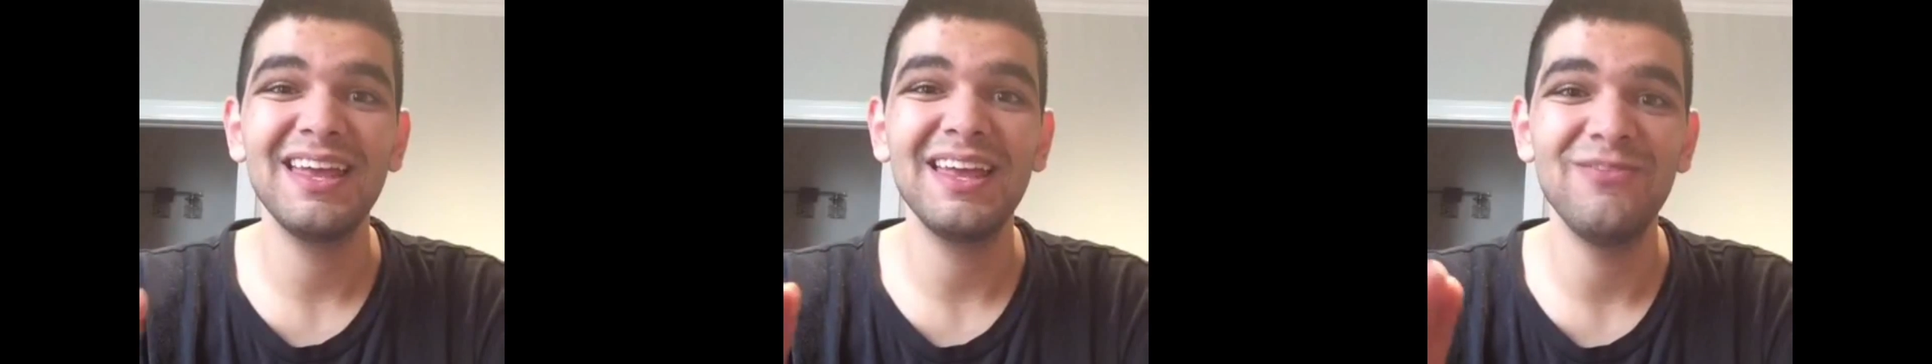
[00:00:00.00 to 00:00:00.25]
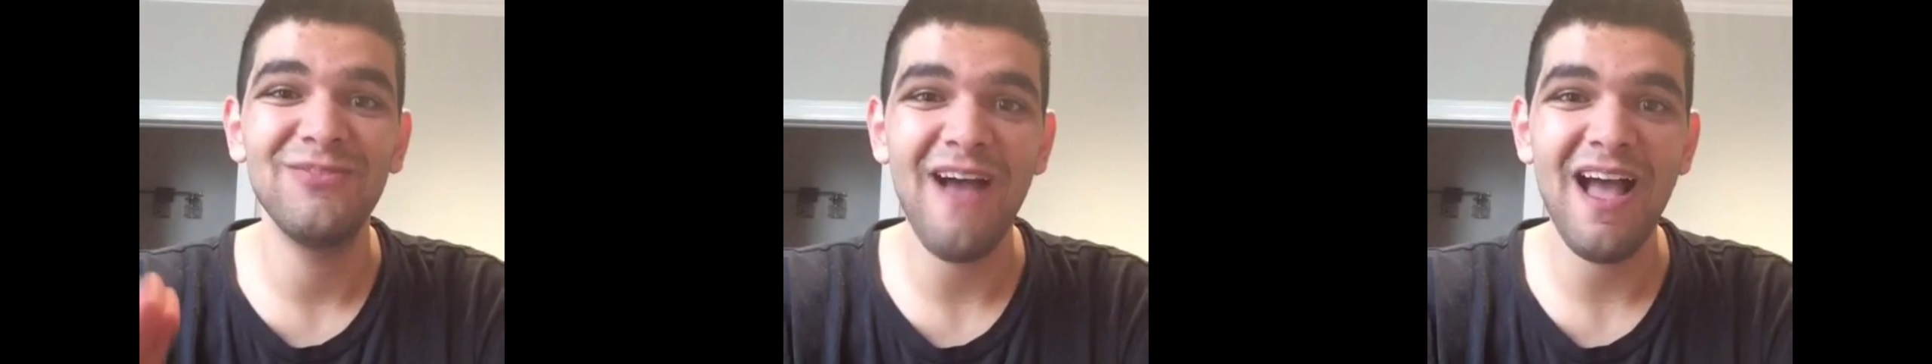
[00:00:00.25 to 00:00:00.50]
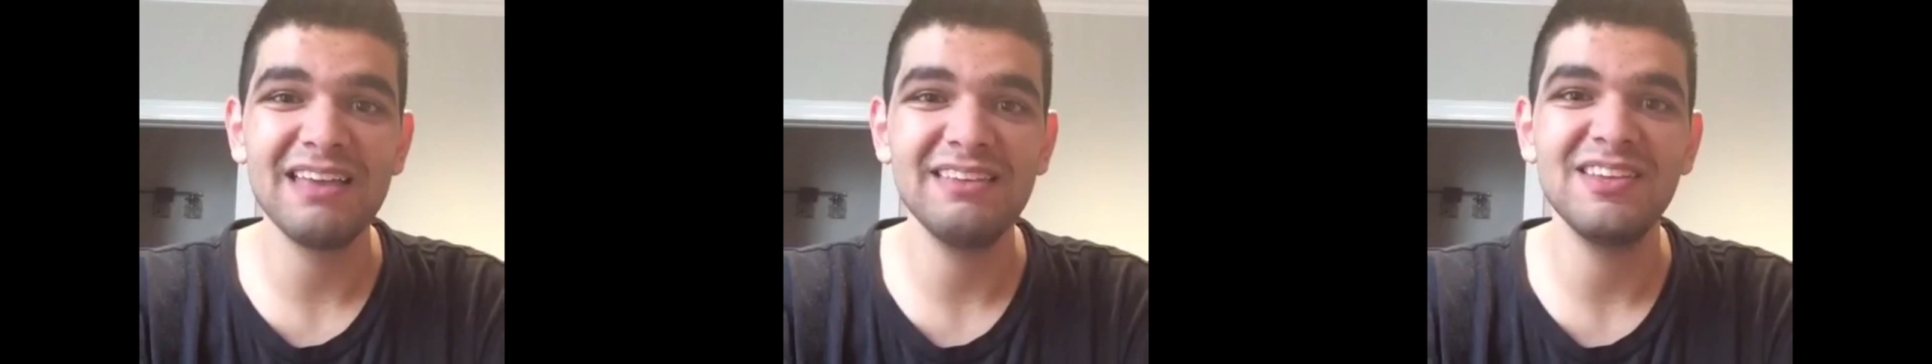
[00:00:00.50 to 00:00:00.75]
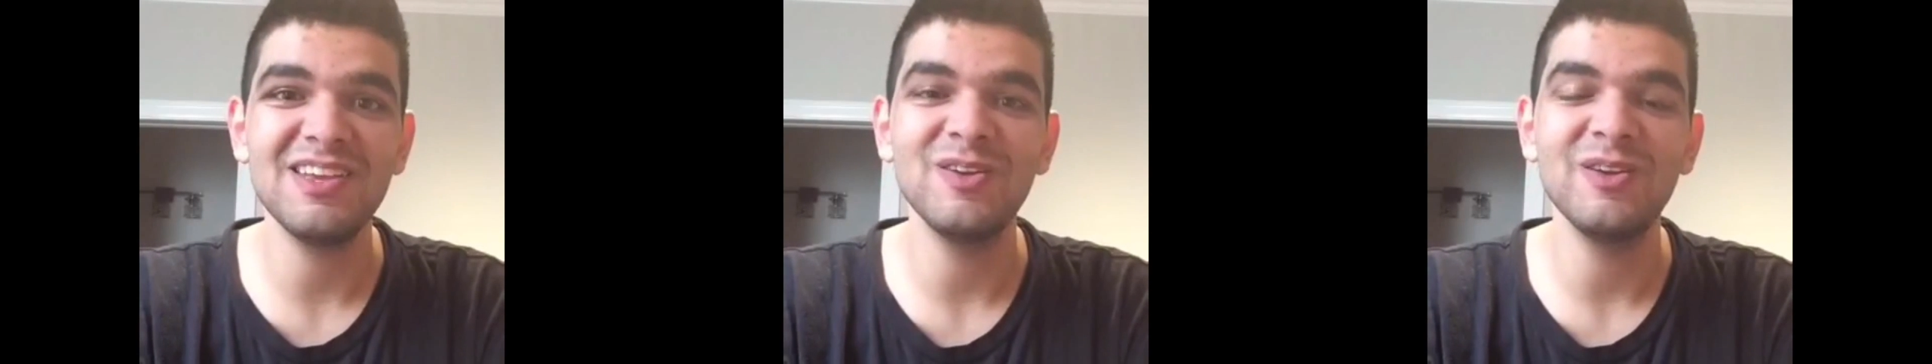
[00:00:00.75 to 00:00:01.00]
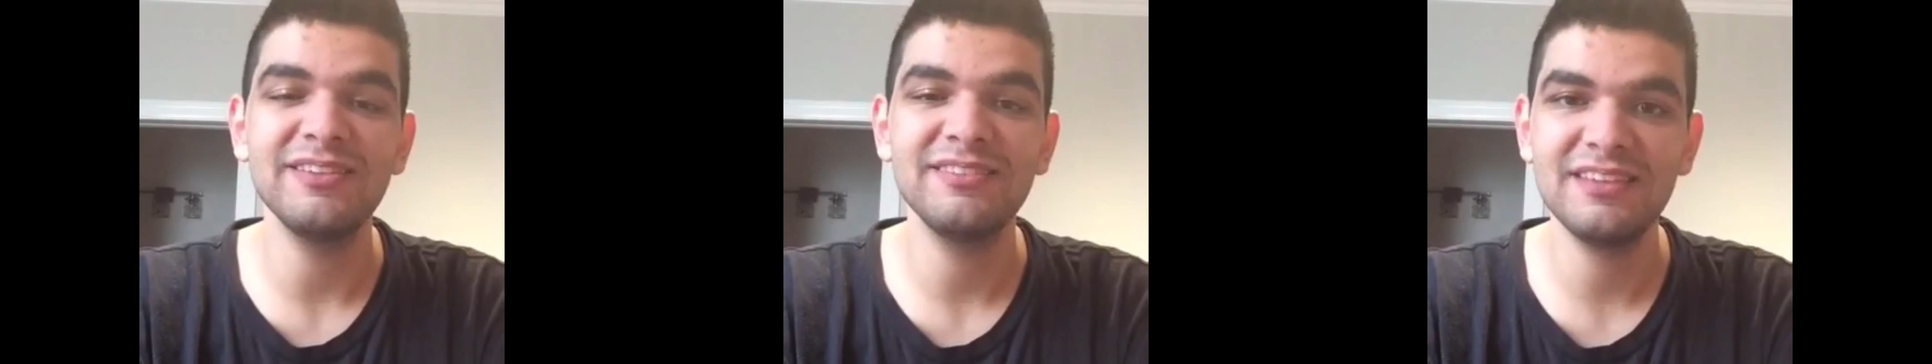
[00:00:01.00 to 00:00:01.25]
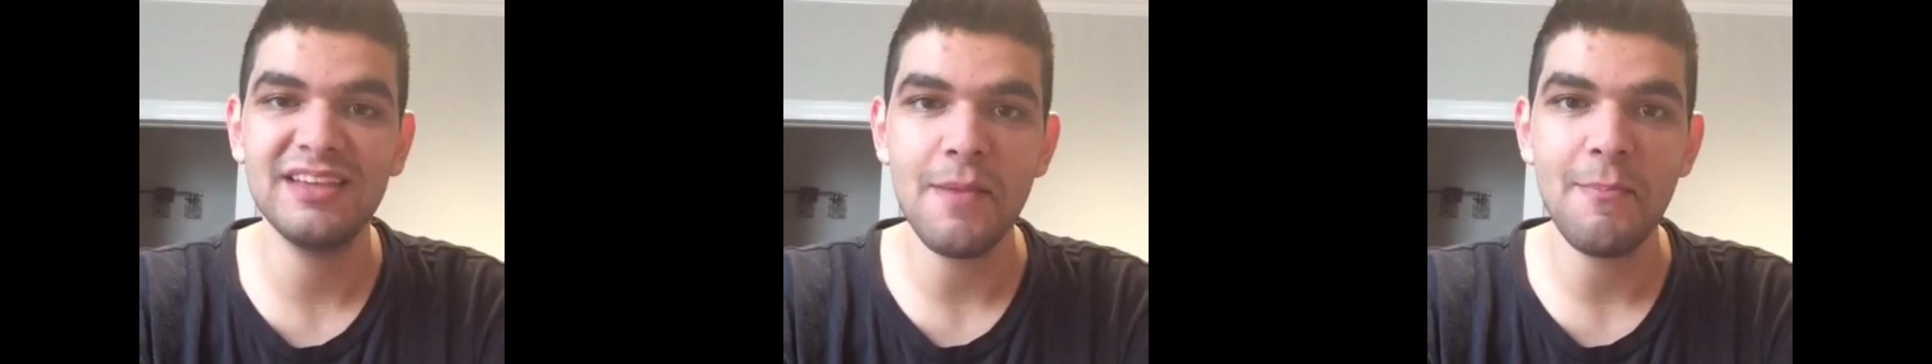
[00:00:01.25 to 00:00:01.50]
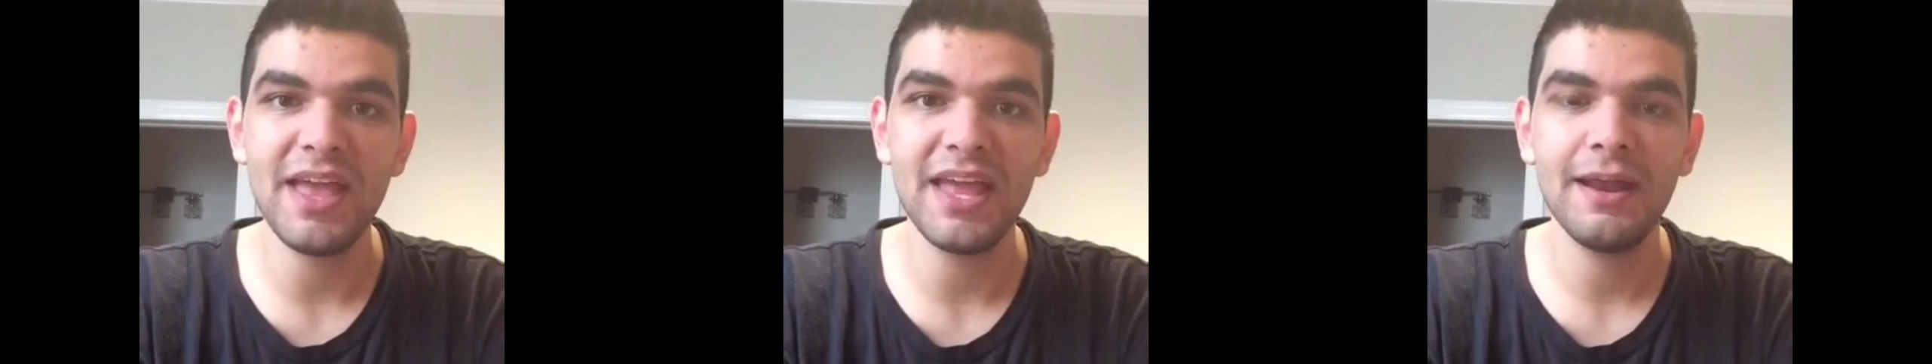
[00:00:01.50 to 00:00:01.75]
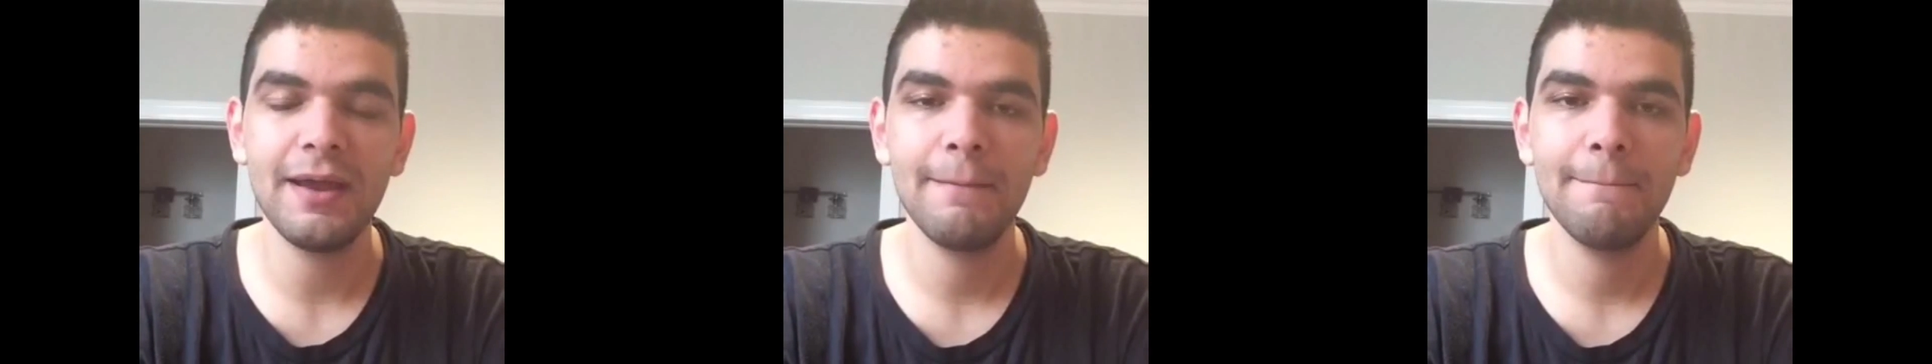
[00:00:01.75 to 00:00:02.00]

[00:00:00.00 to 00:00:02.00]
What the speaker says: advise you to skip it